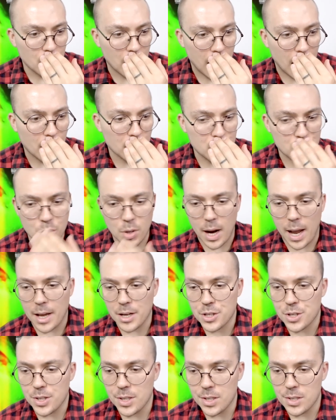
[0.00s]
to how
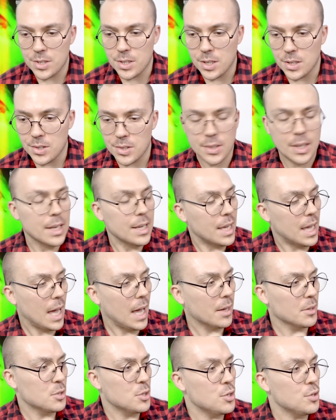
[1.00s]
trash this is. Like,
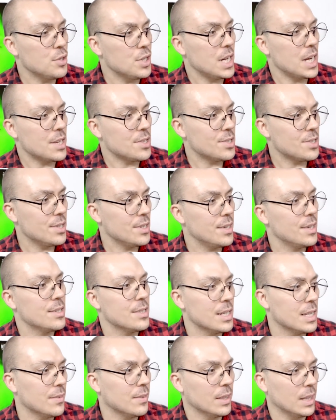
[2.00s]
Cal Chuchesta
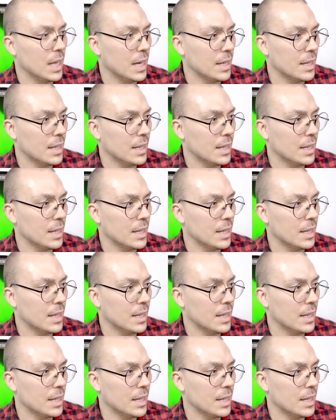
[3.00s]
doesn't even